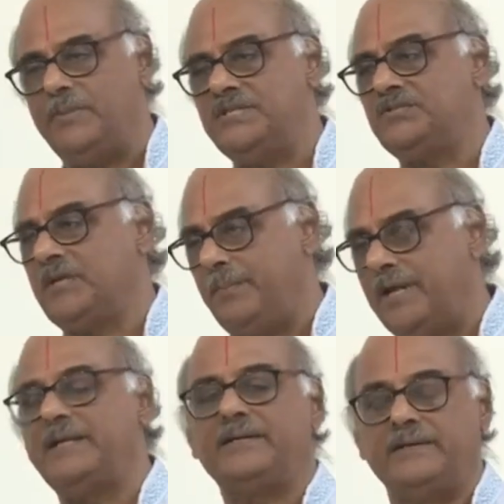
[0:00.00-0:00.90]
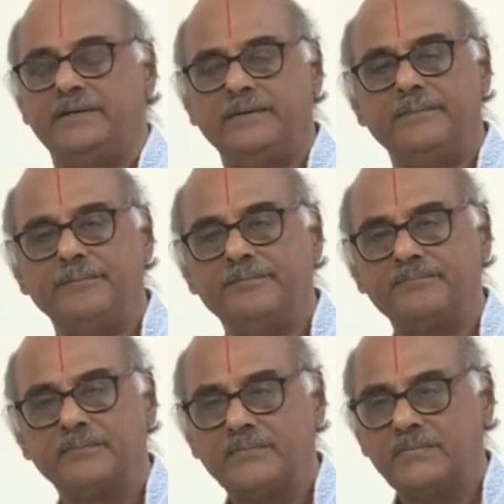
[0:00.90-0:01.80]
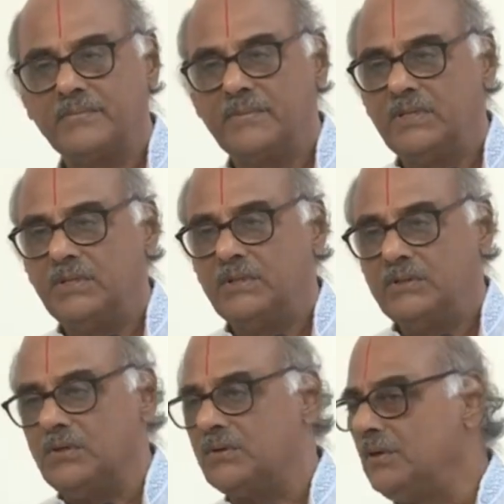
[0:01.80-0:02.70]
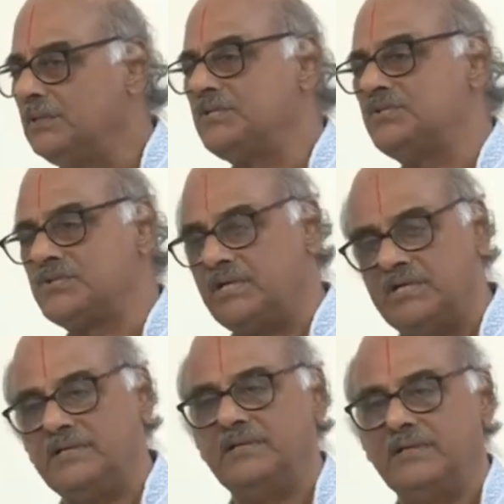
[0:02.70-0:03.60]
be separated. You go to CERN,